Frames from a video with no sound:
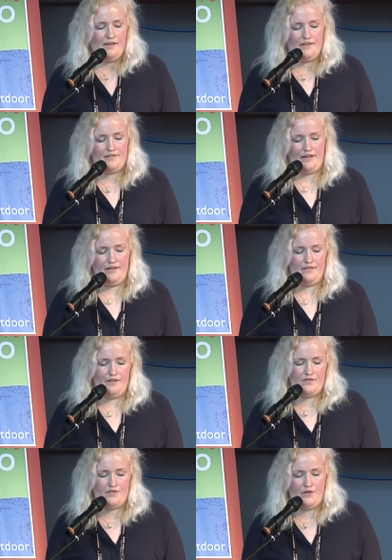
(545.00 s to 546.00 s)
Studies
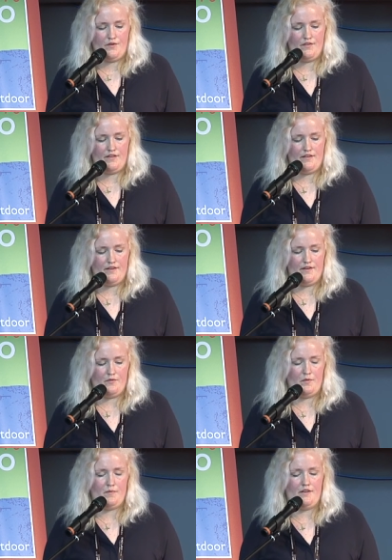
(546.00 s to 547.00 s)
have shown that
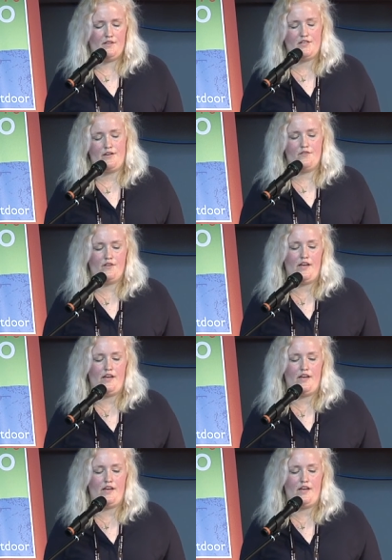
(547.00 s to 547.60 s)
women in general